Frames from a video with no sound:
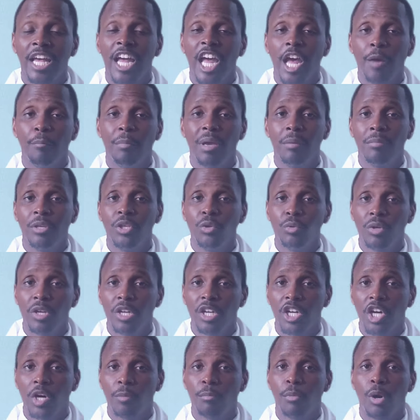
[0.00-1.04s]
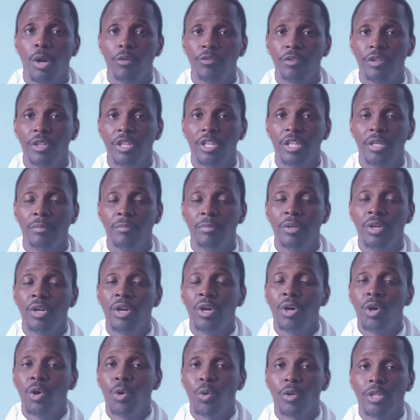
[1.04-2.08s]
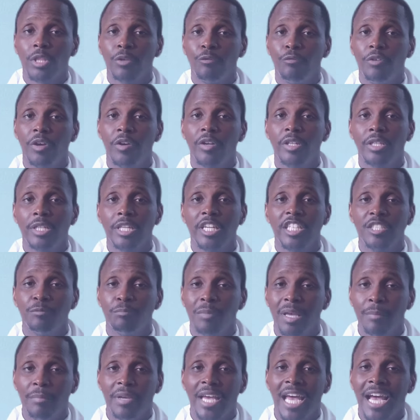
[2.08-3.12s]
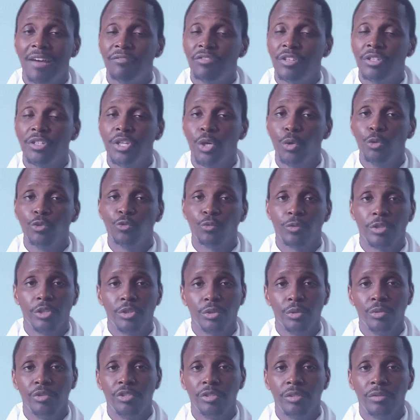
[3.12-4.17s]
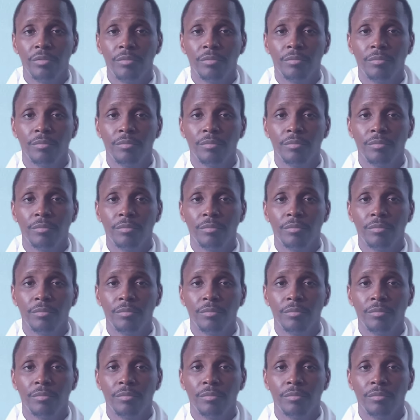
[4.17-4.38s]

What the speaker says: and maybe you can come off of them, or at the very least maybe have the dose reduced.